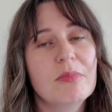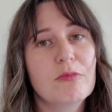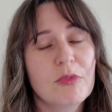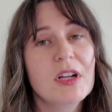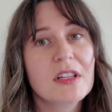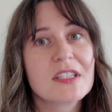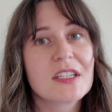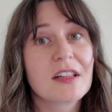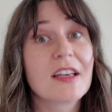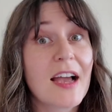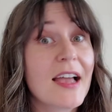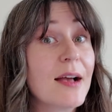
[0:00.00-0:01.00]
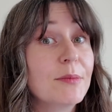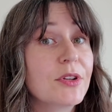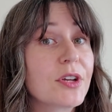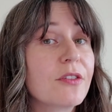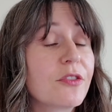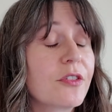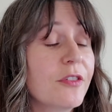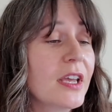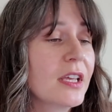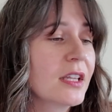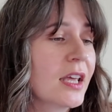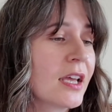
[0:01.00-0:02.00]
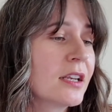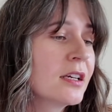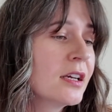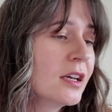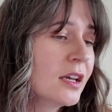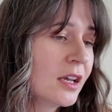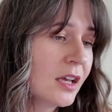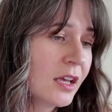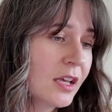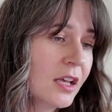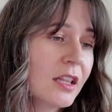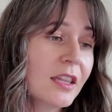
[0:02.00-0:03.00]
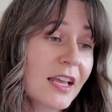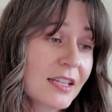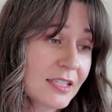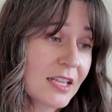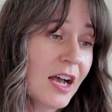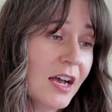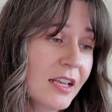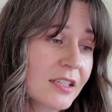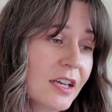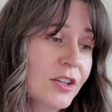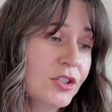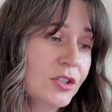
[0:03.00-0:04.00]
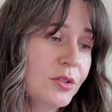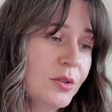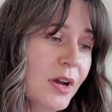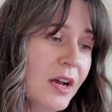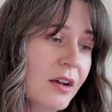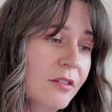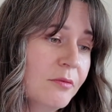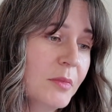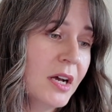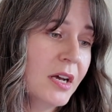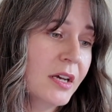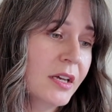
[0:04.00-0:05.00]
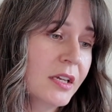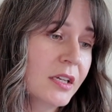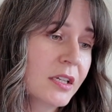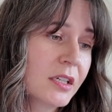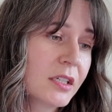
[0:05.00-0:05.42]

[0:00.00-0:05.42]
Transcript: realistically I am looking for vacant land. Land size, I do have my